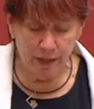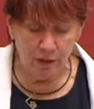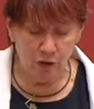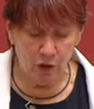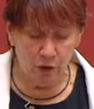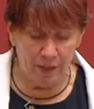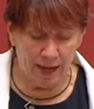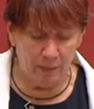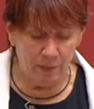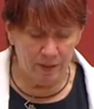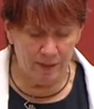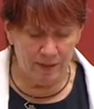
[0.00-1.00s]
so
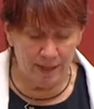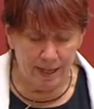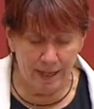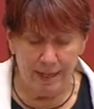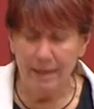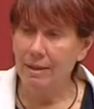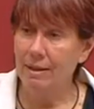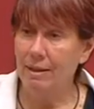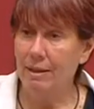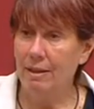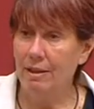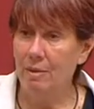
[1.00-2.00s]
that we see
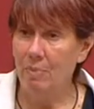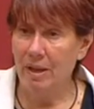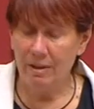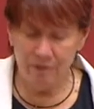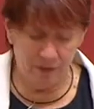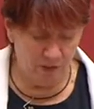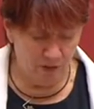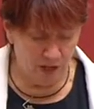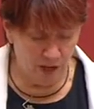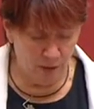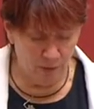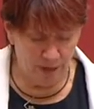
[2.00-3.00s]
the benefits to
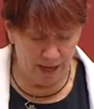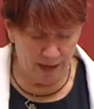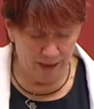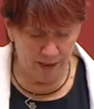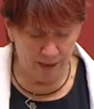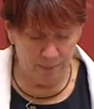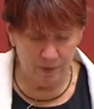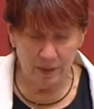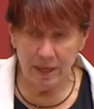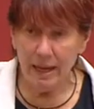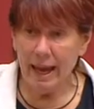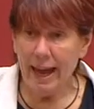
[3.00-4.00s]
health outcomes,
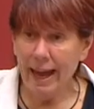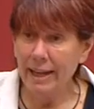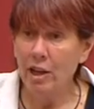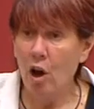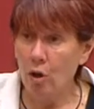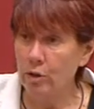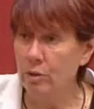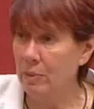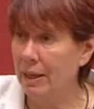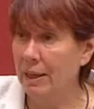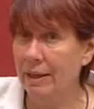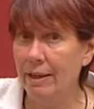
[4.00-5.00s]
and
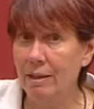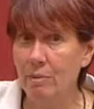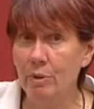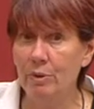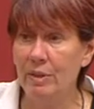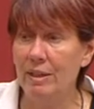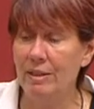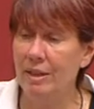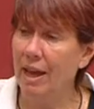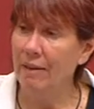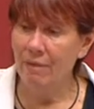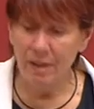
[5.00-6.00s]
ultimately we'll see
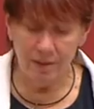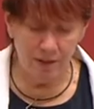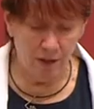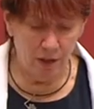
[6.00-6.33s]
savings